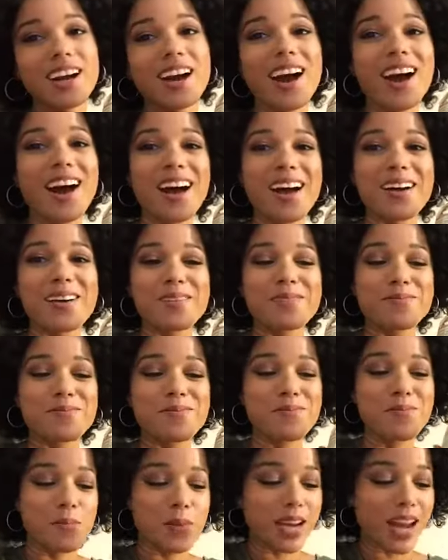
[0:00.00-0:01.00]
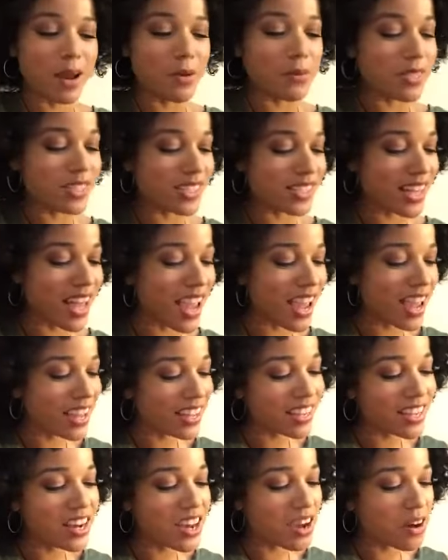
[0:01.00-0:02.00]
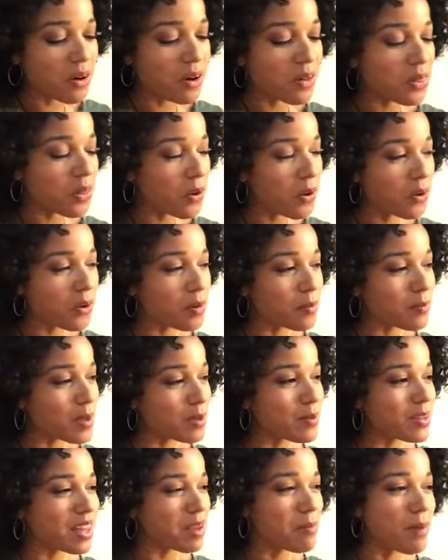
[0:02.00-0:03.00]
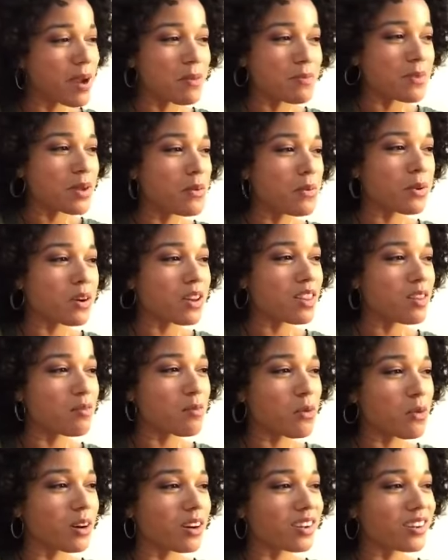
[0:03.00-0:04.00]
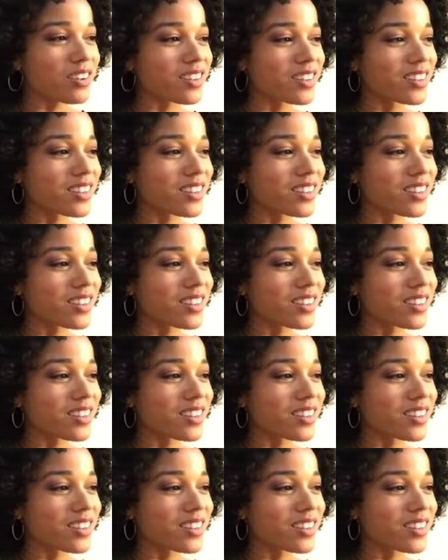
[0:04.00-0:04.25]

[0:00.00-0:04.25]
But I would say, you know, on the whole, maybe they might be one of the more